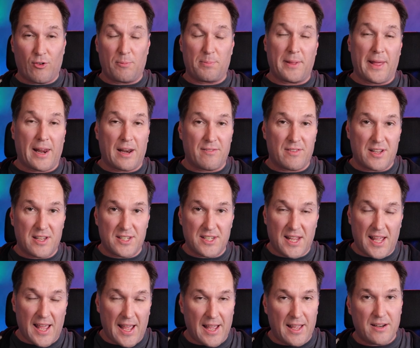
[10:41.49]
ripped out of his
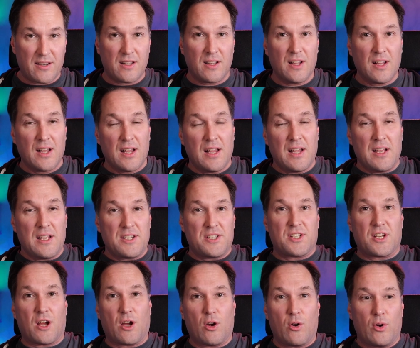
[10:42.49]
head.
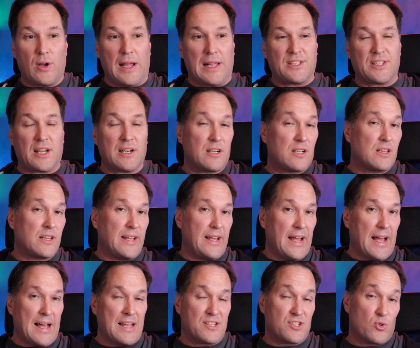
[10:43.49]
So it's
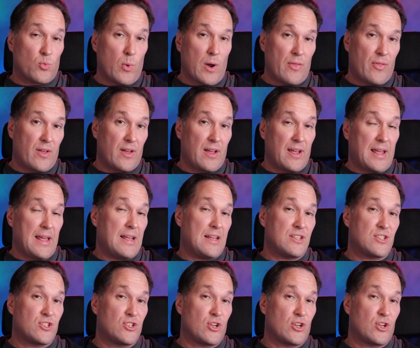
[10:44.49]
unclear as to whether he's